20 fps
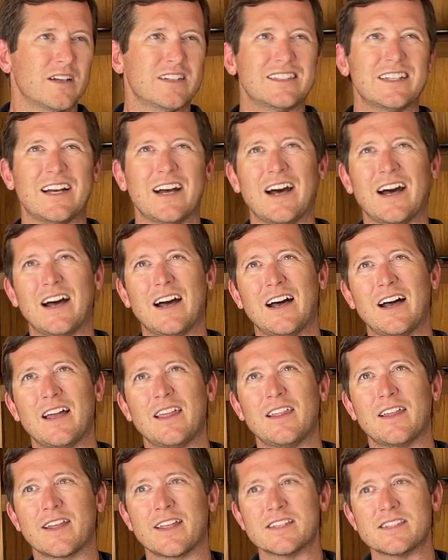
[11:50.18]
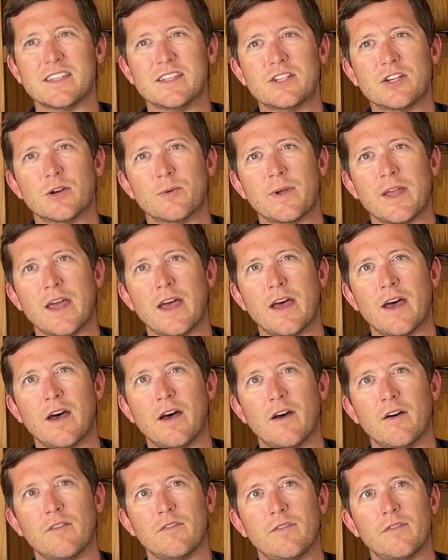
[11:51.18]
I guess this year we
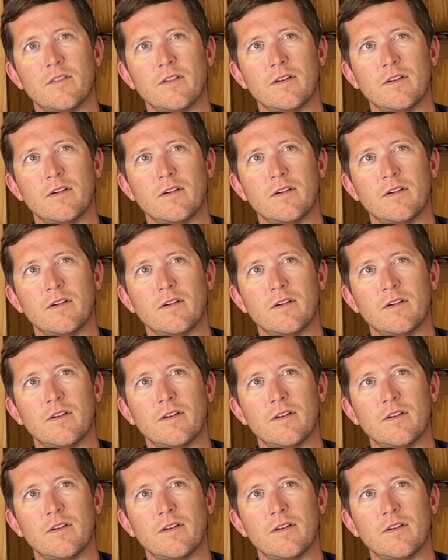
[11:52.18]
have